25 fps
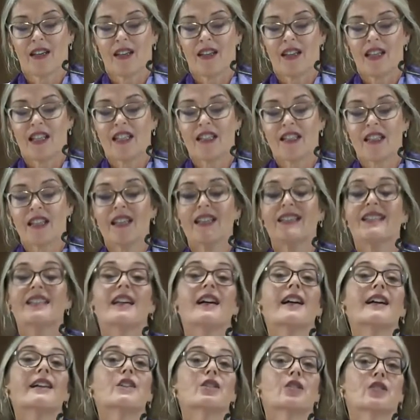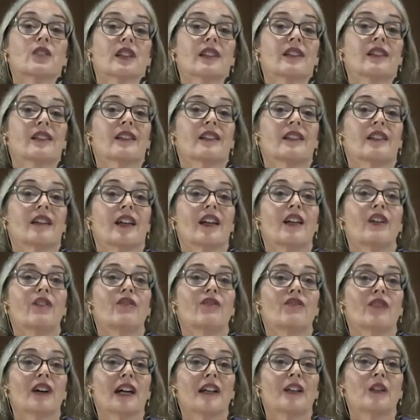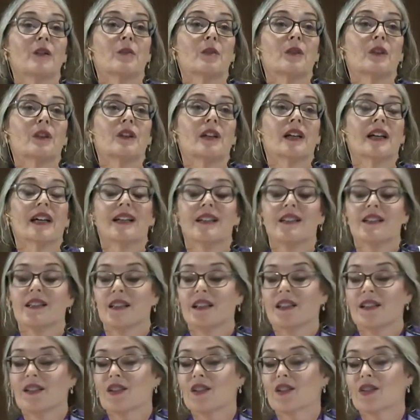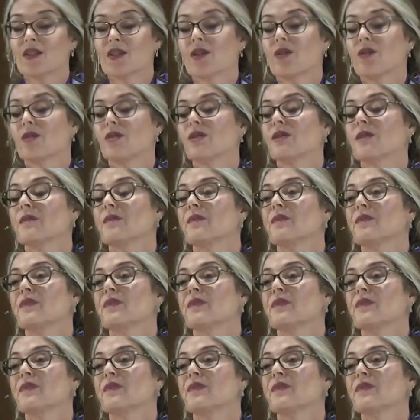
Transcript: They set doctrine, infallible and in stone.